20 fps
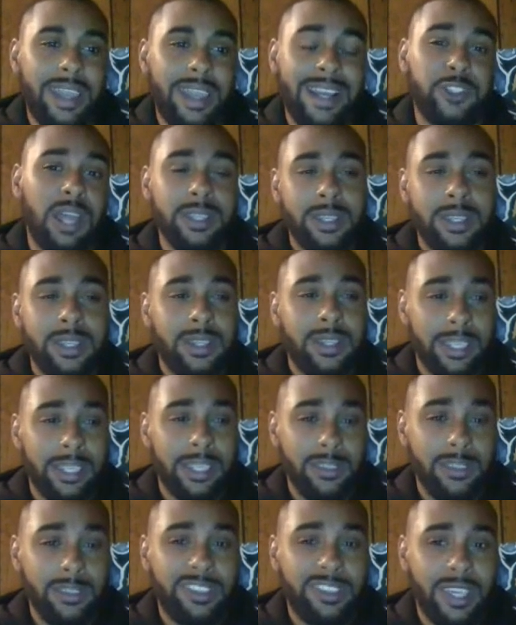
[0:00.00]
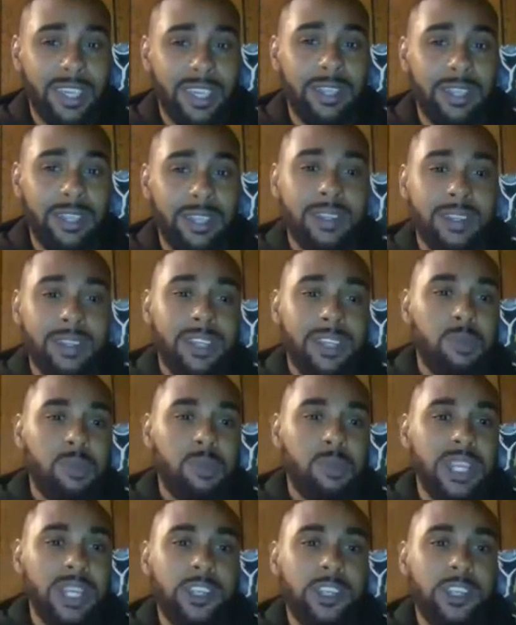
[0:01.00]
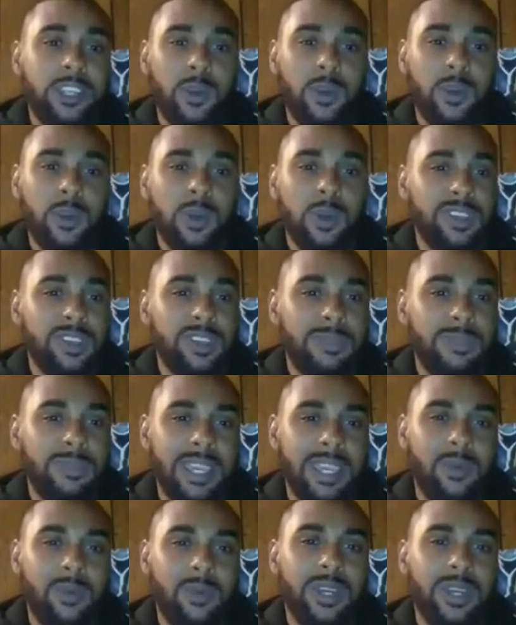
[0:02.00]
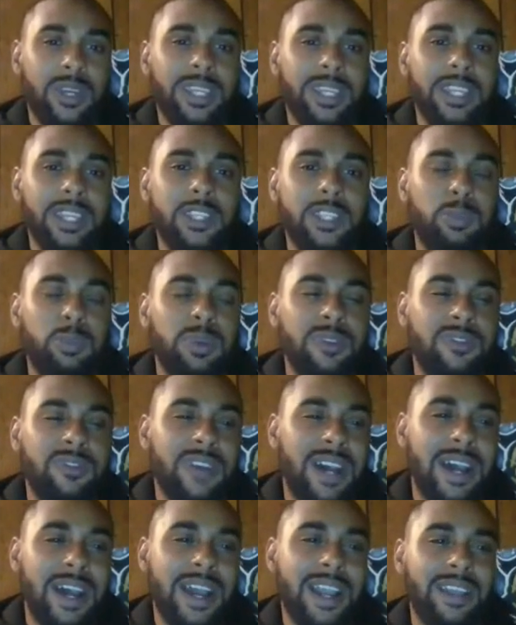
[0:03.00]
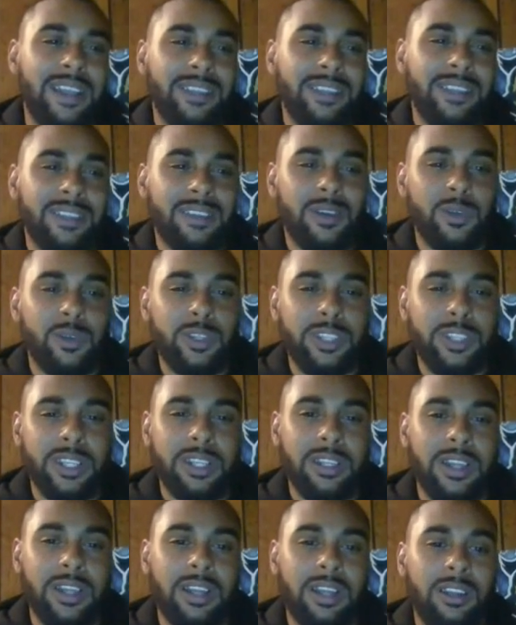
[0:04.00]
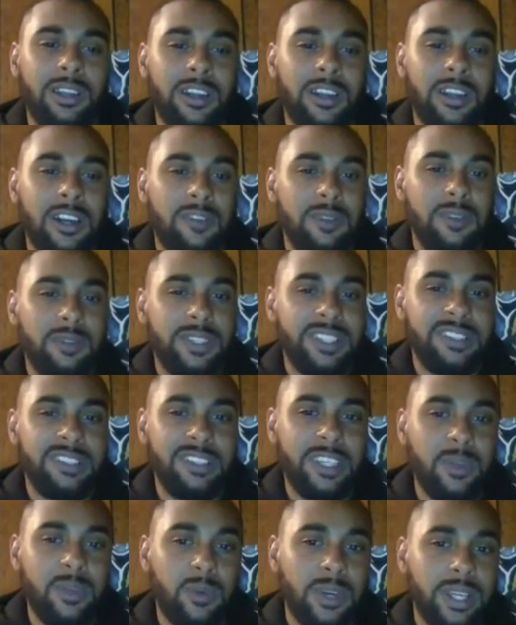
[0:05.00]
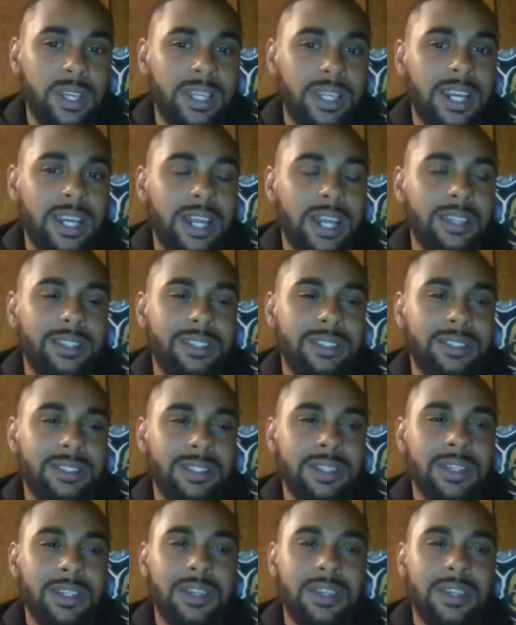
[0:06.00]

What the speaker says: add that extra blocking component, like you said. But in your words, man, what can you provide? You're getting a lot of love from these D1